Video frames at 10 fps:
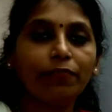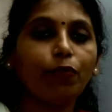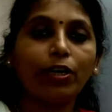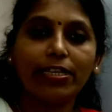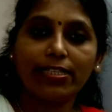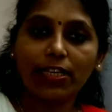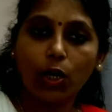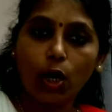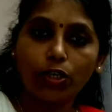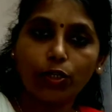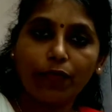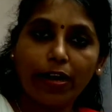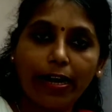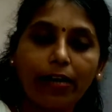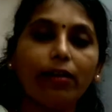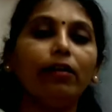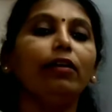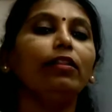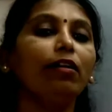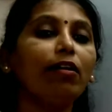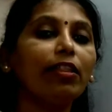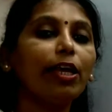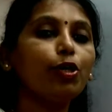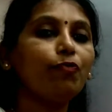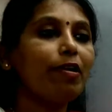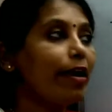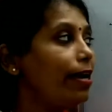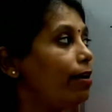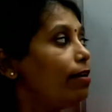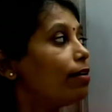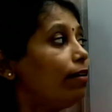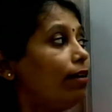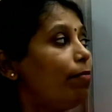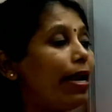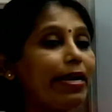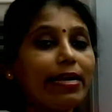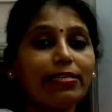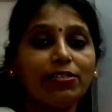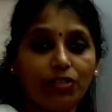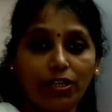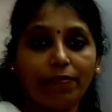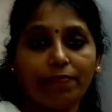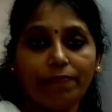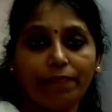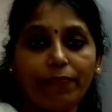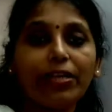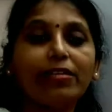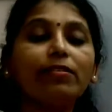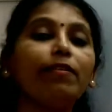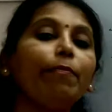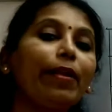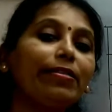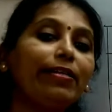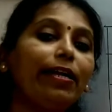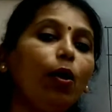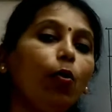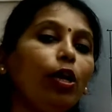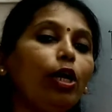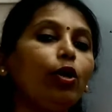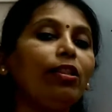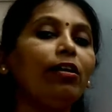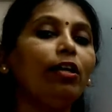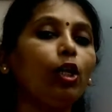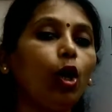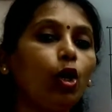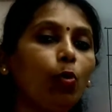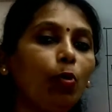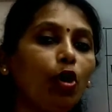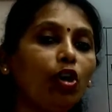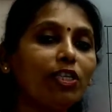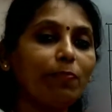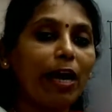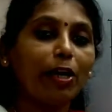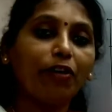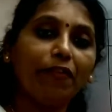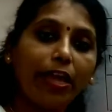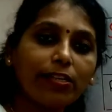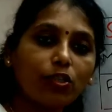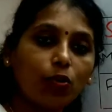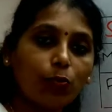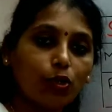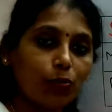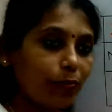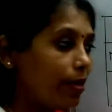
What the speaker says: what is the cause you will write. Third thing you will write color blindness gene. It is present only on the non-homologous part of X chromosome.